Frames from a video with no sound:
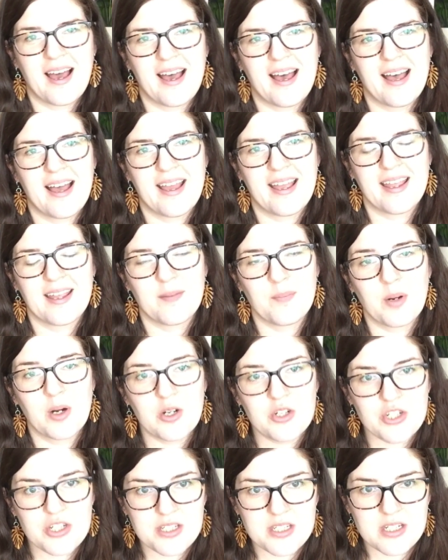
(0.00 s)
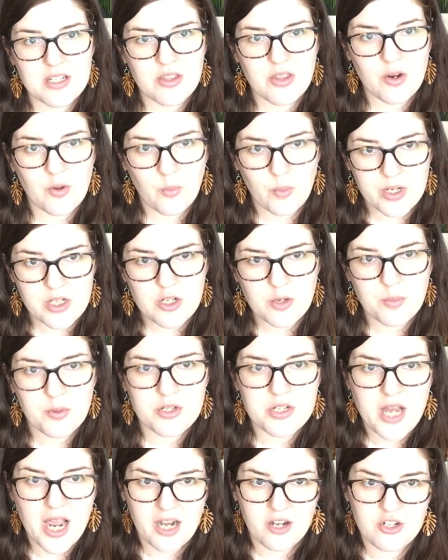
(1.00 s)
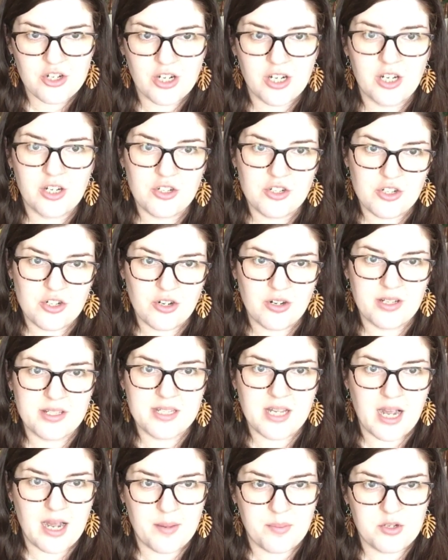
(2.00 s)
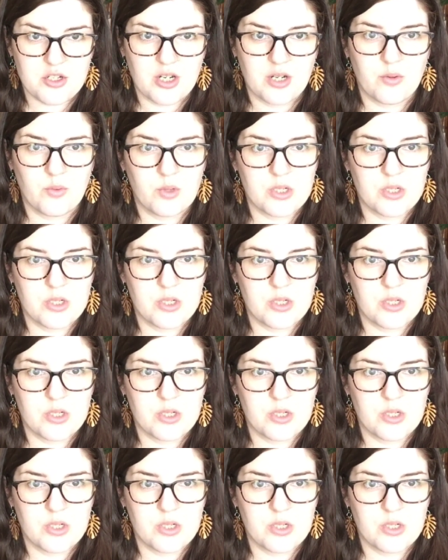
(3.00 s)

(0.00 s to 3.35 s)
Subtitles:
I purchased their winter protection insurance option,